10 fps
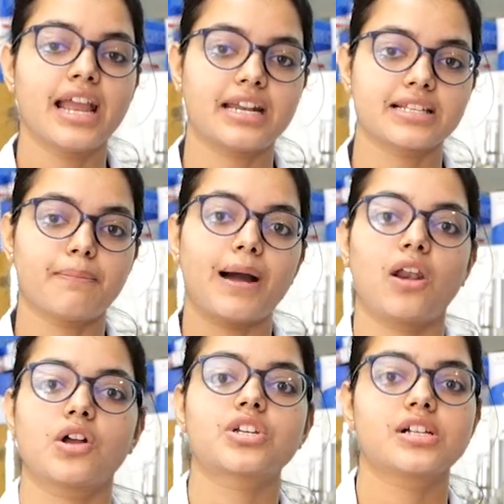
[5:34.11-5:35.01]
it is a
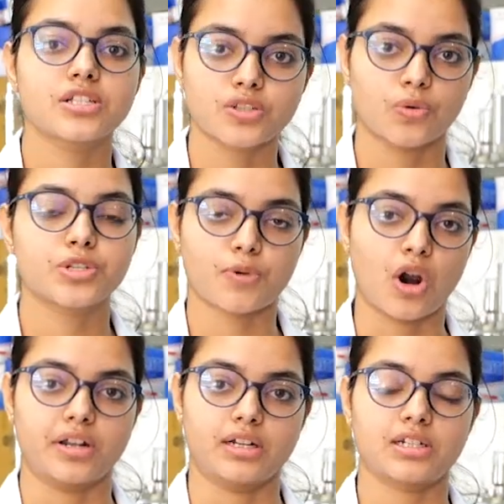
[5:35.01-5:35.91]
biological source
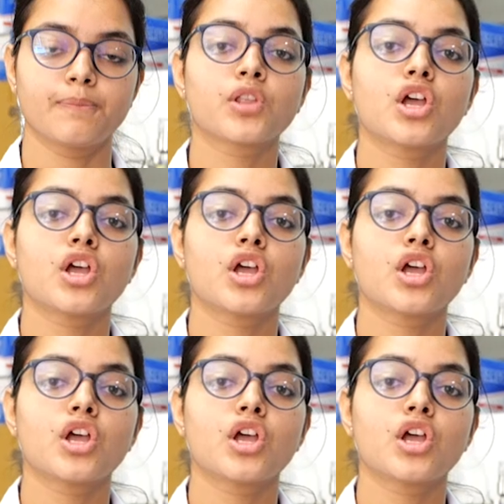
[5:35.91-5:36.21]
product.